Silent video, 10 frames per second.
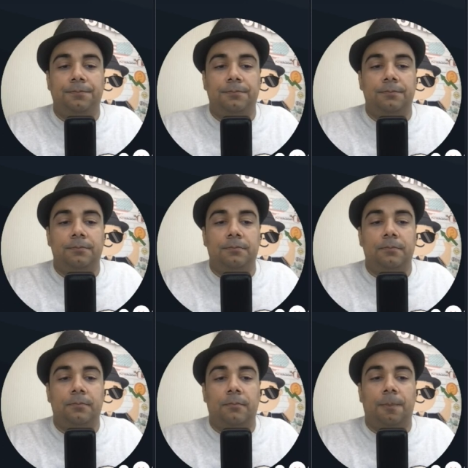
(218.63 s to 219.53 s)

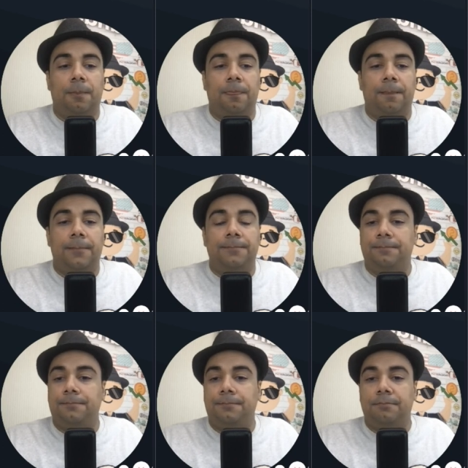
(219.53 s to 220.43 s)

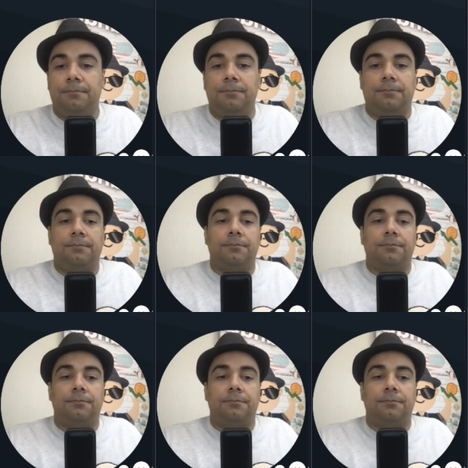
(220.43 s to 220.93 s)
(no one is talking)